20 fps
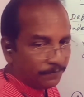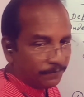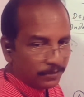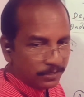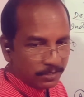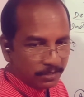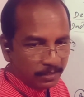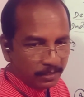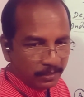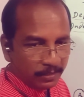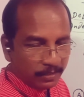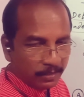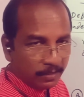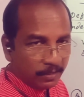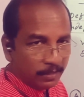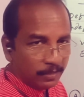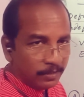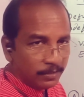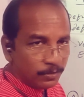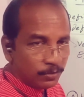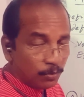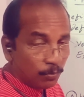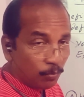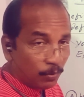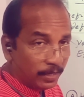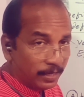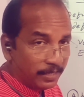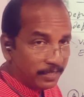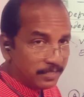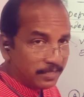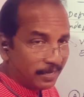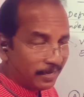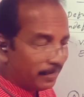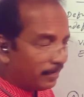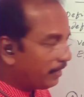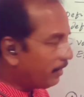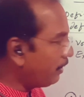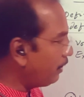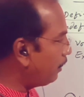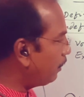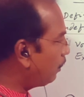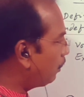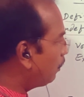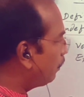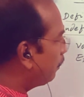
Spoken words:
first letter. So what is a E?